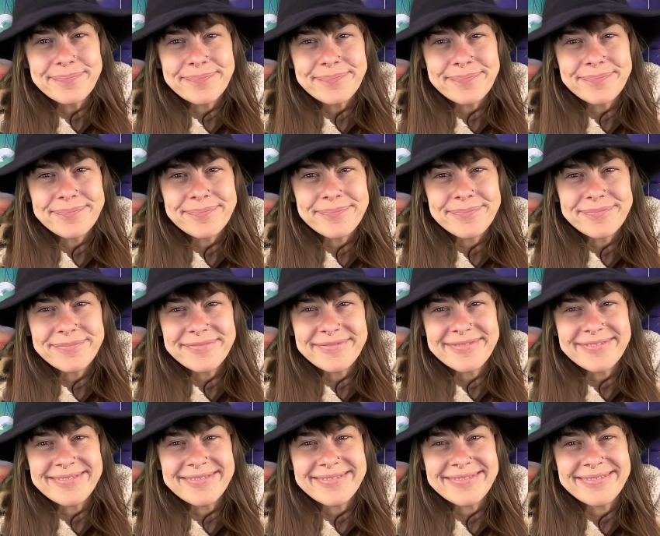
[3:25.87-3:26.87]

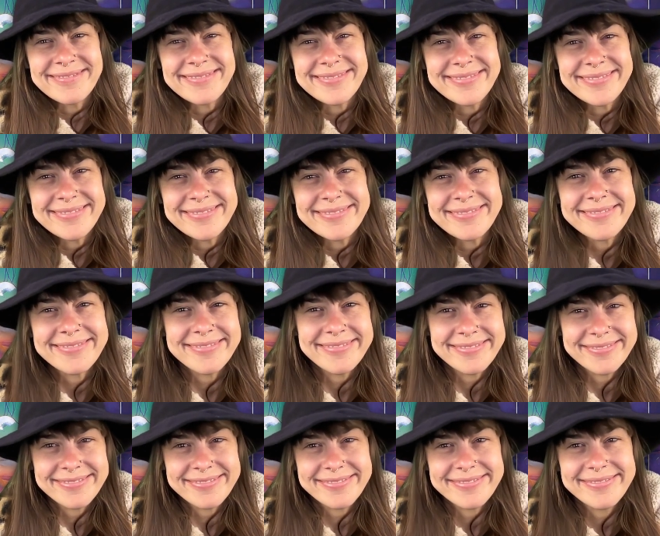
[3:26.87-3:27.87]
Nothing is said.